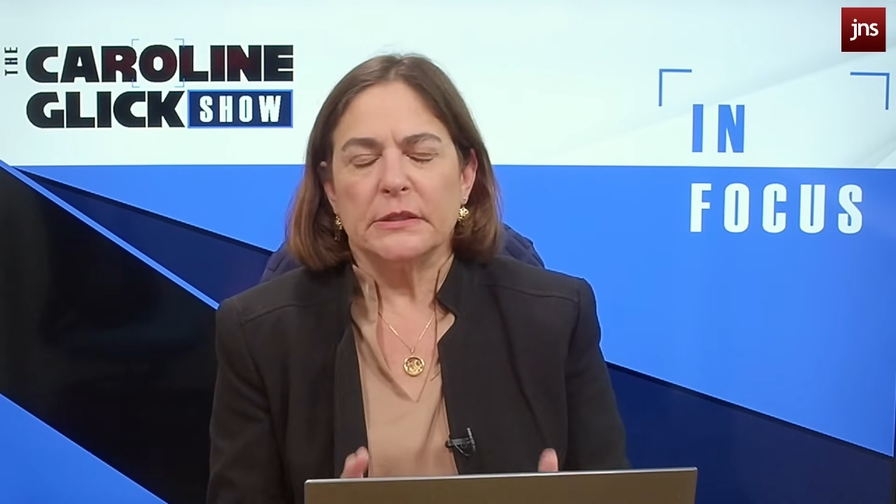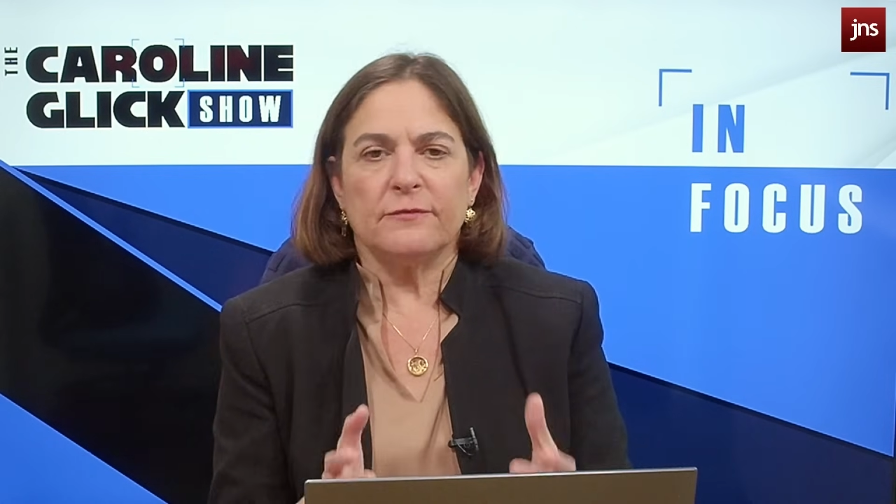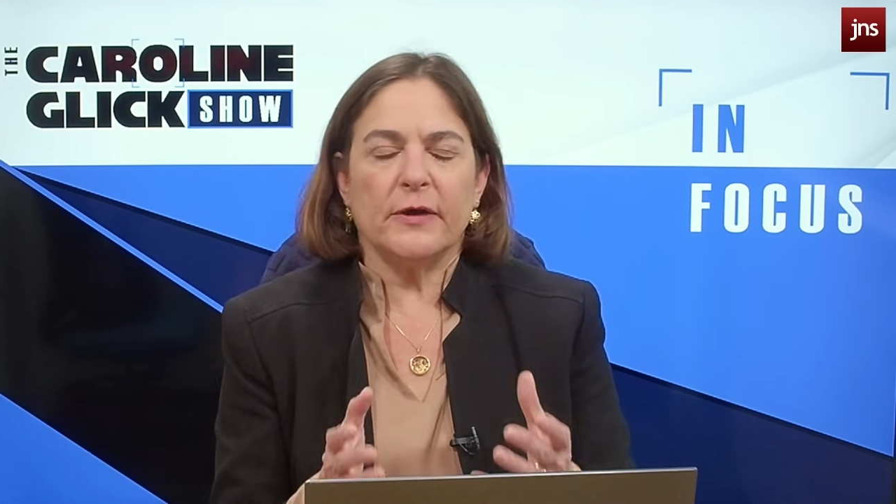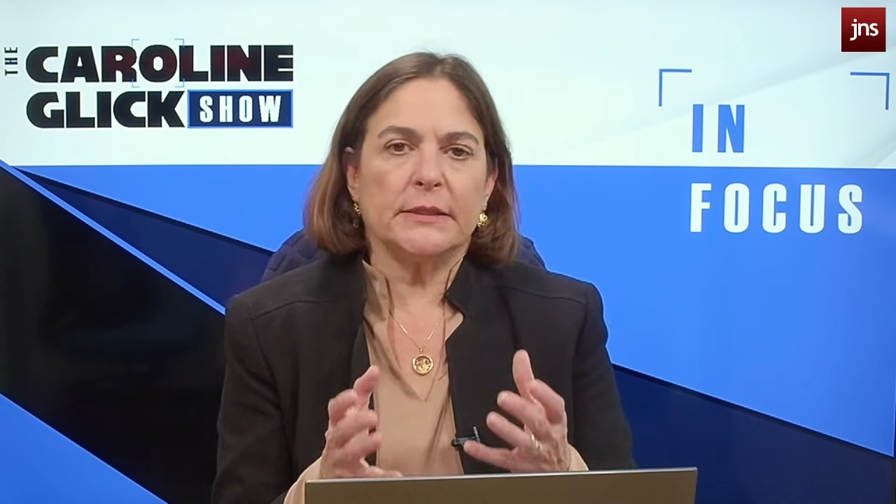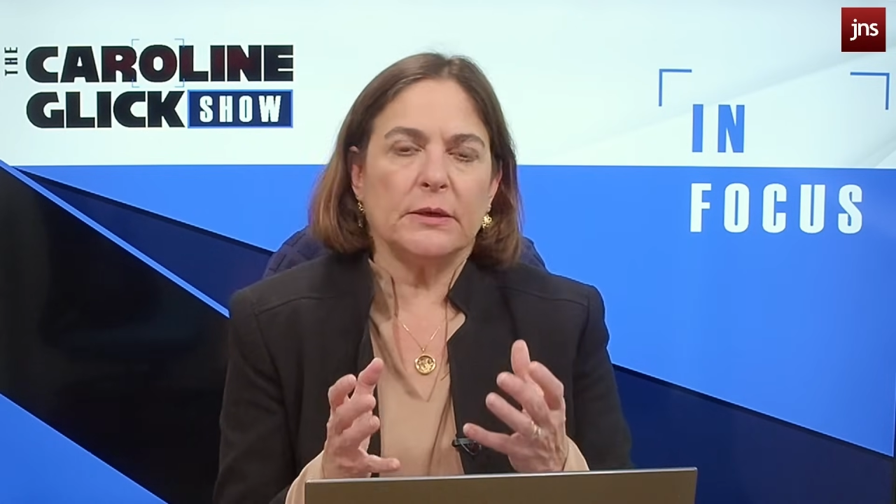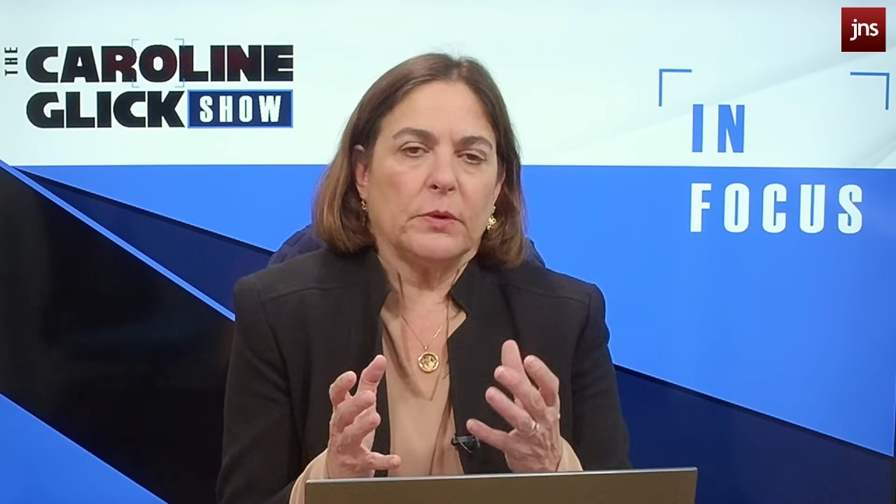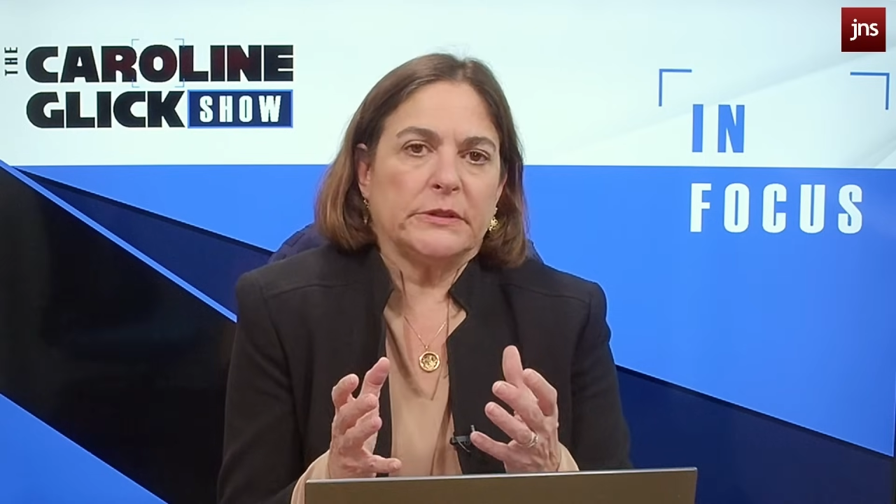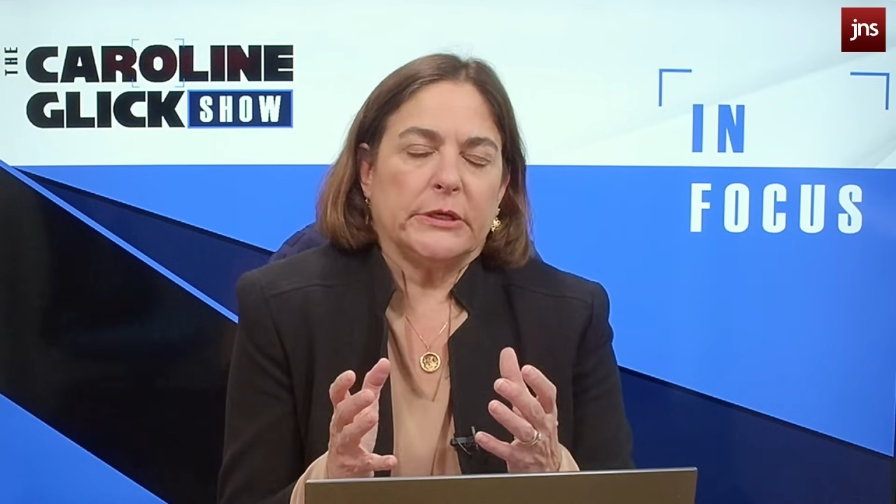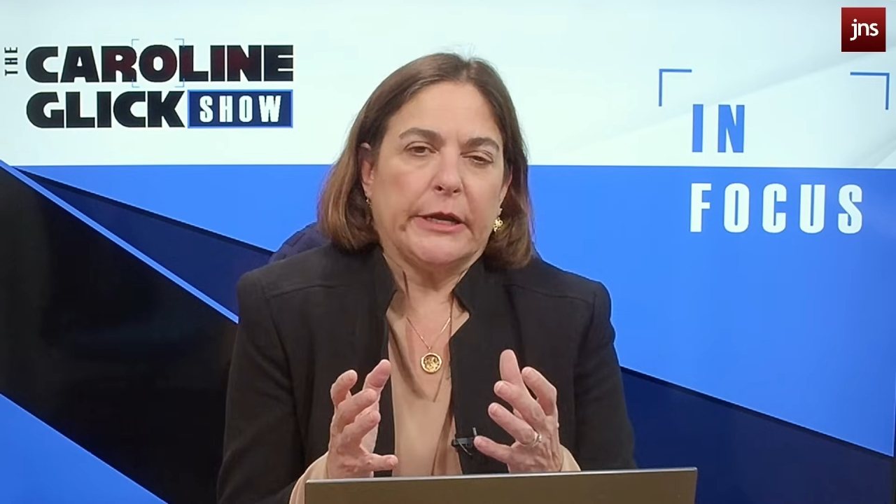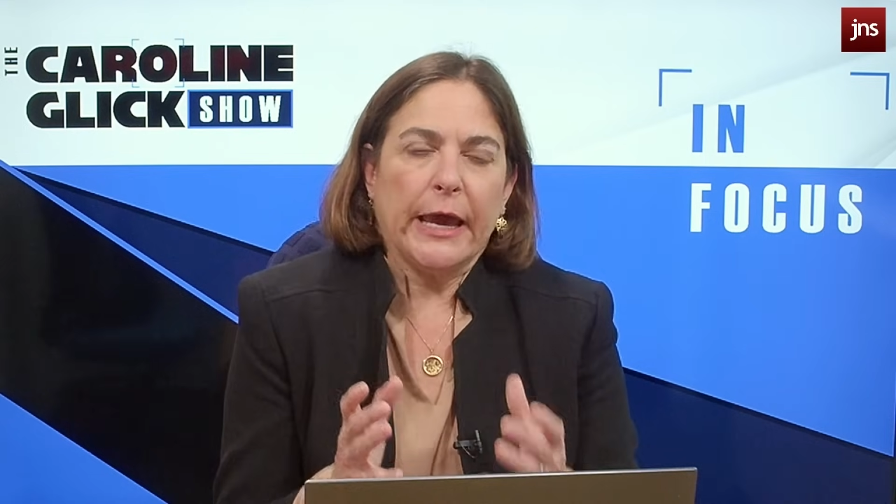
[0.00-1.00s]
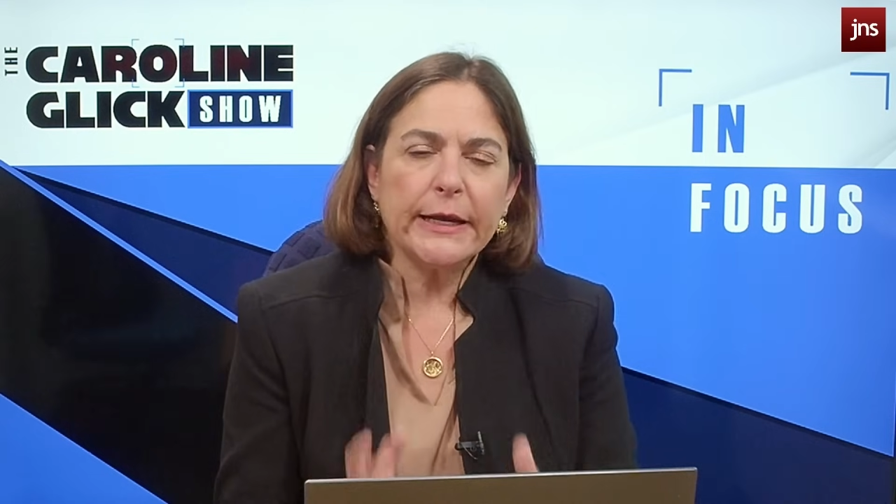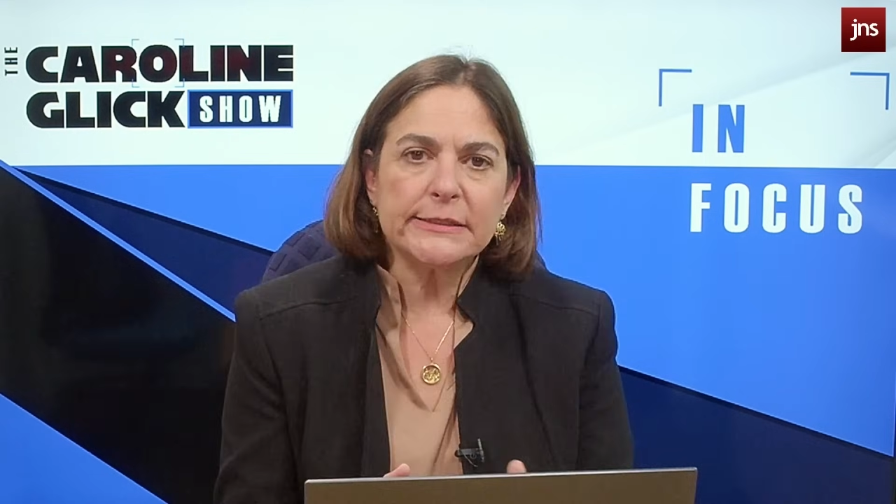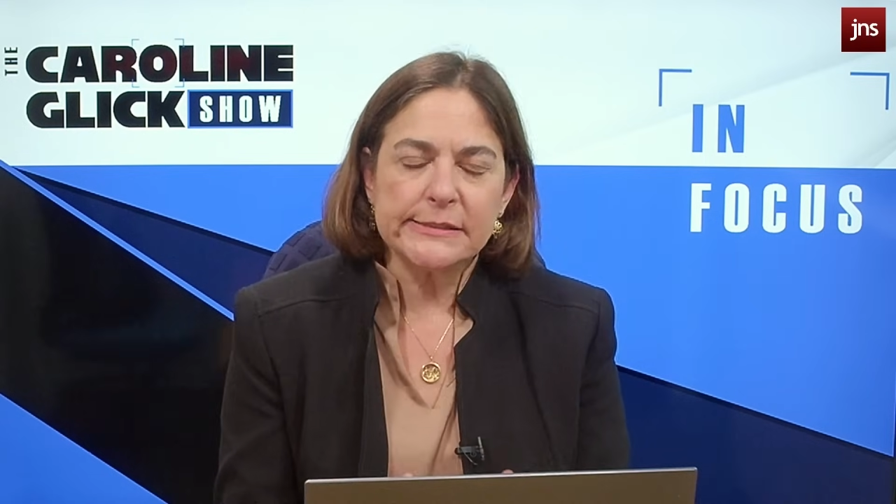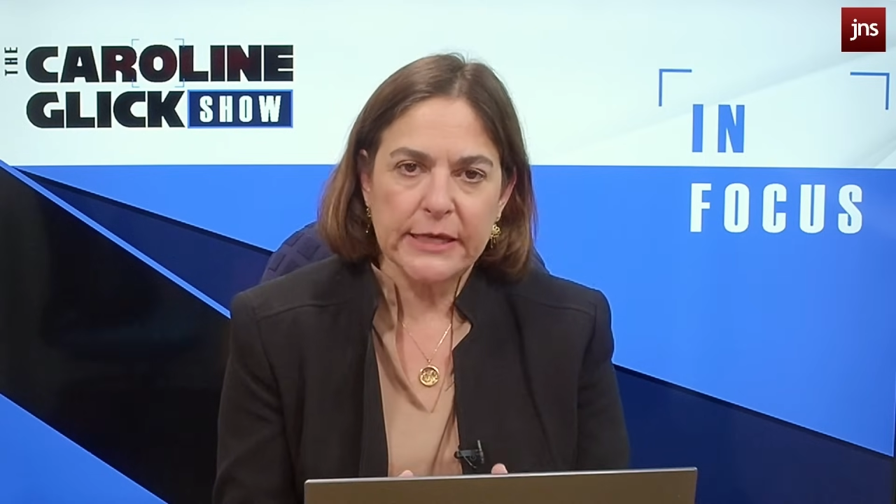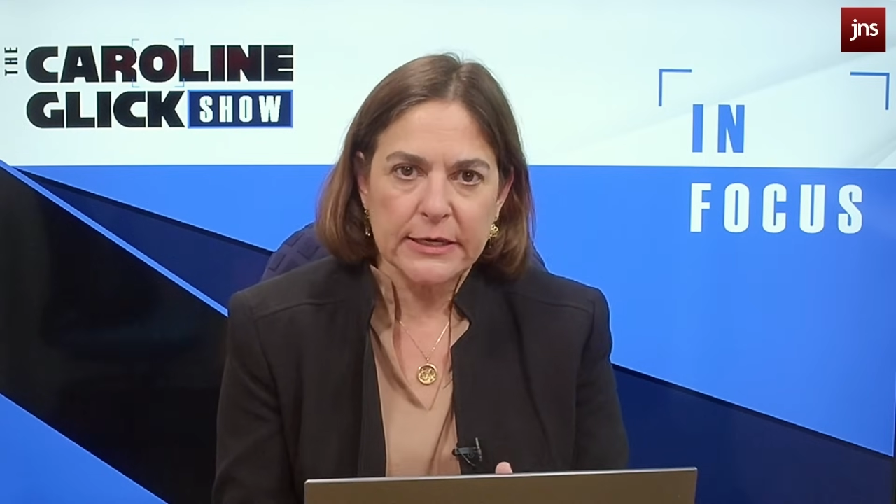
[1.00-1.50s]
The fact that what the
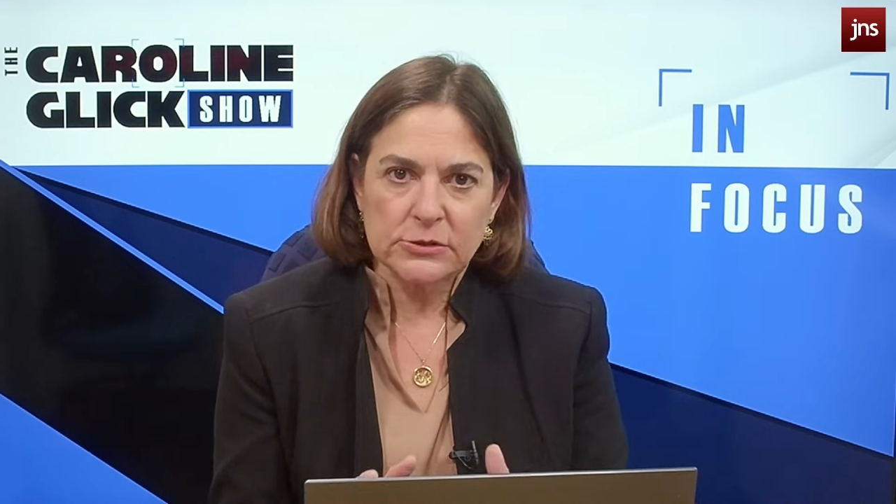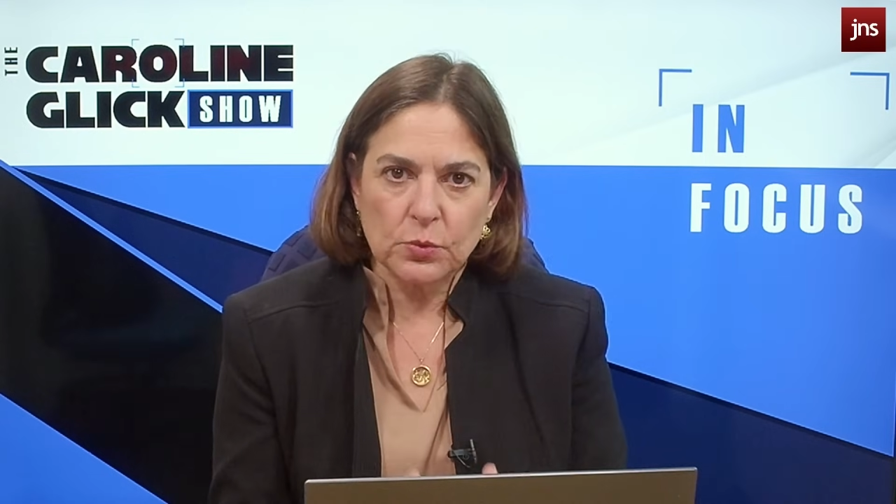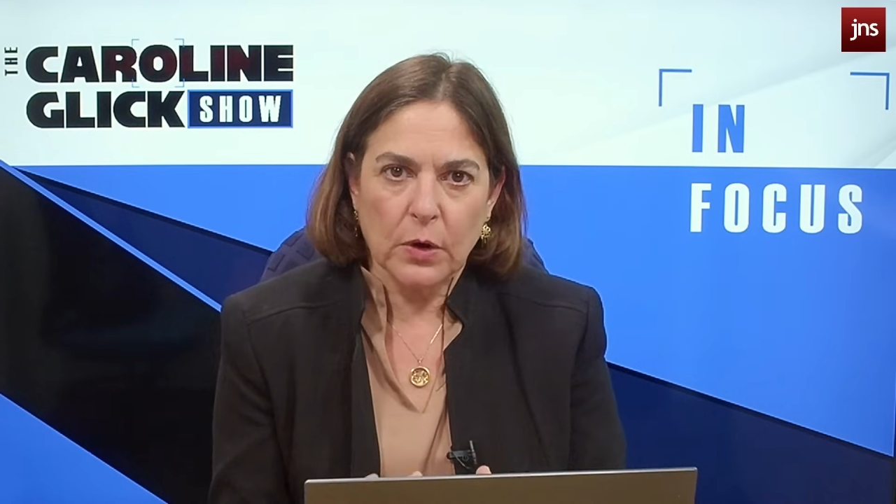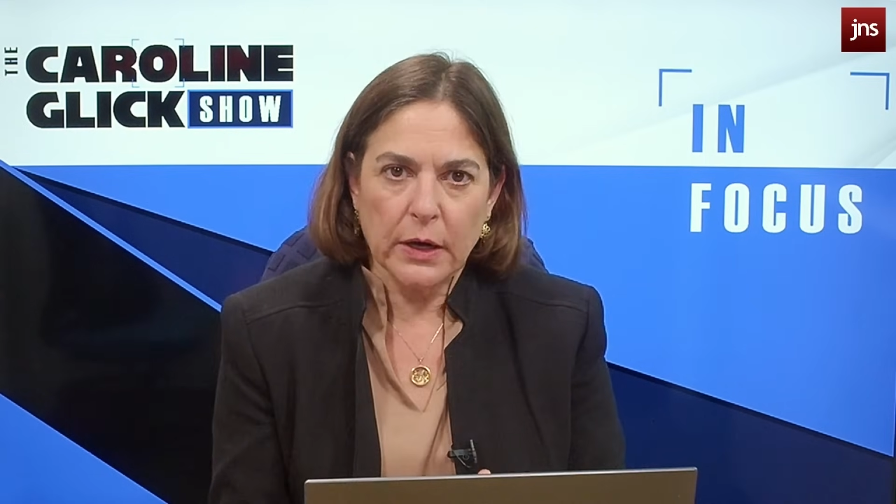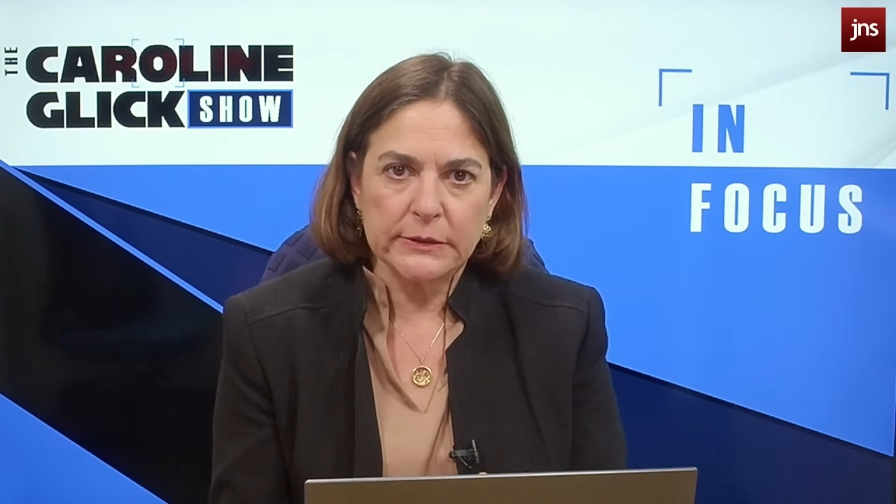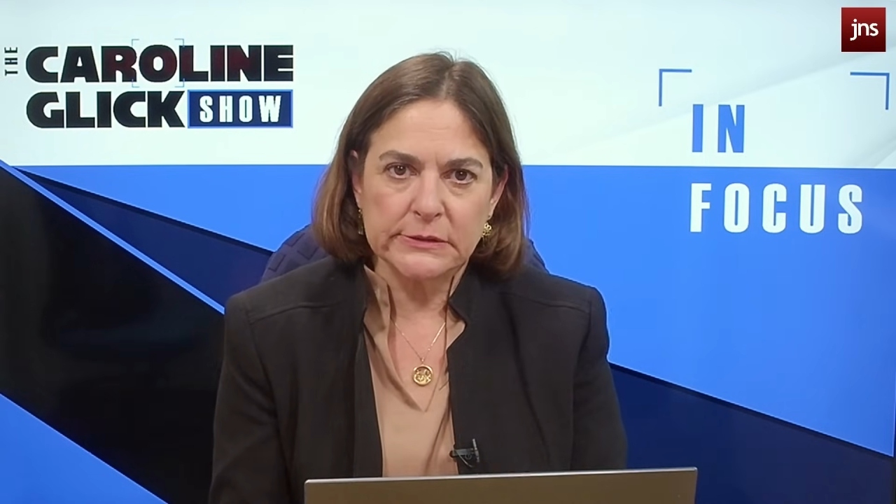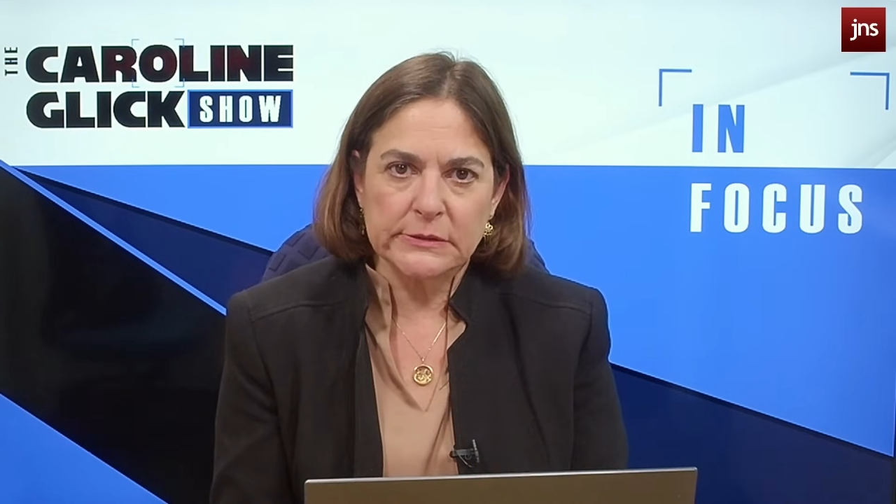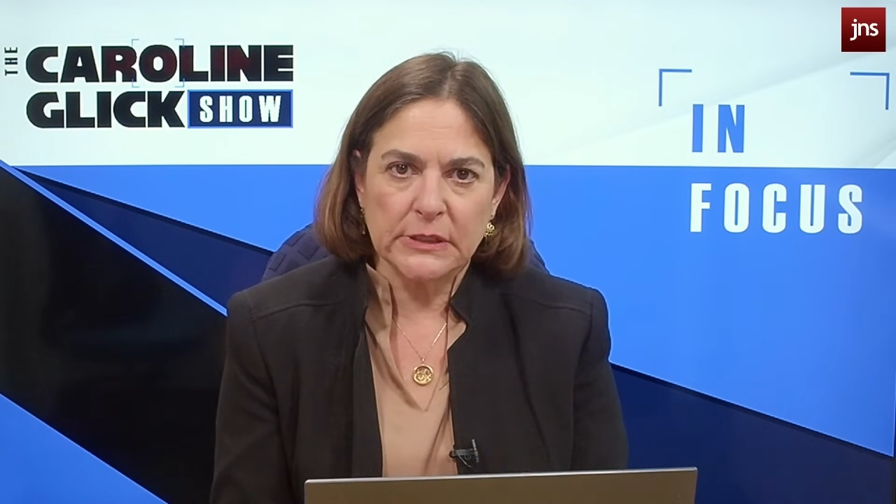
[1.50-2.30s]
United States wants,